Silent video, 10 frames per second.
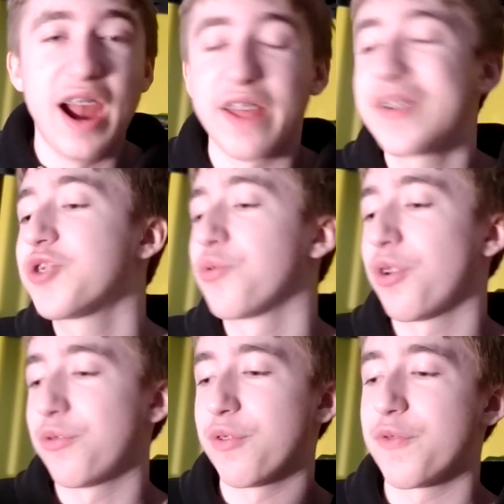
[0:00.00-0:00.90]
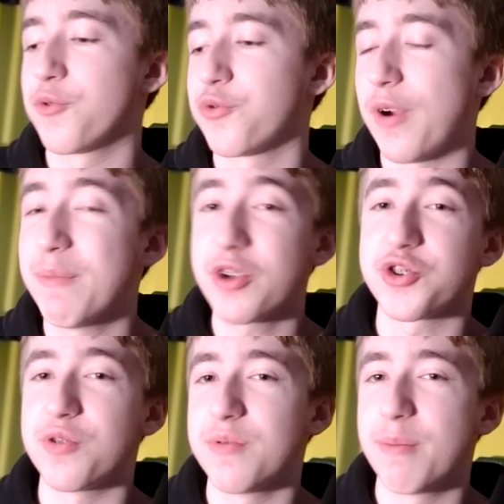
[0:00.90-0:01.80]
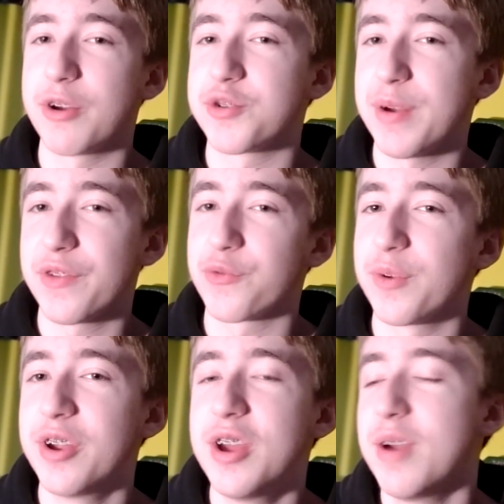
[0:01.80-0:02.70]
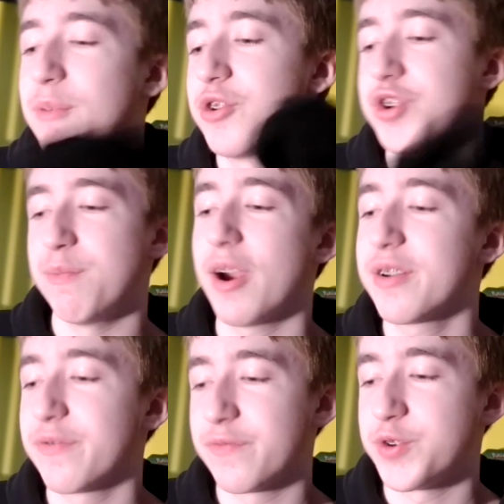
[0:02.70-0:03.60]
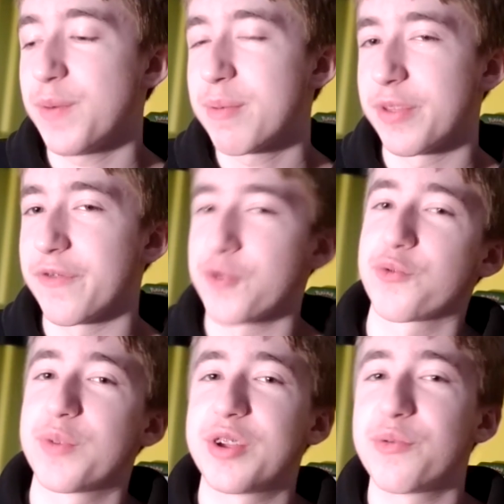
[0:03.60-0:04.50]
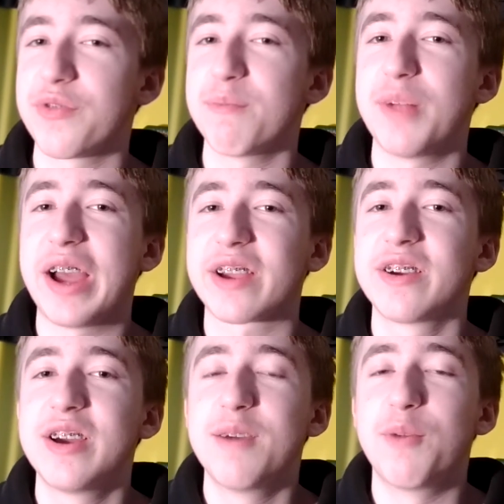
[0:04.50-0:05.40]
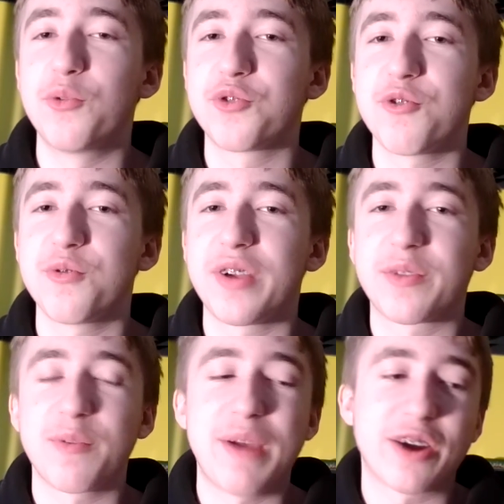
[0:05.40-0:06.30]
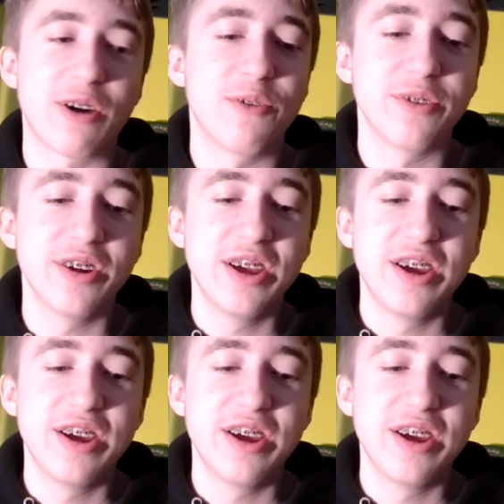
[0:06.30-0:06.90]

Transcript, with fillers: I think she was also the first. I'm not sure. I'm not sure about this one, but she might have. She might have been the first one to use the black poster, like the background.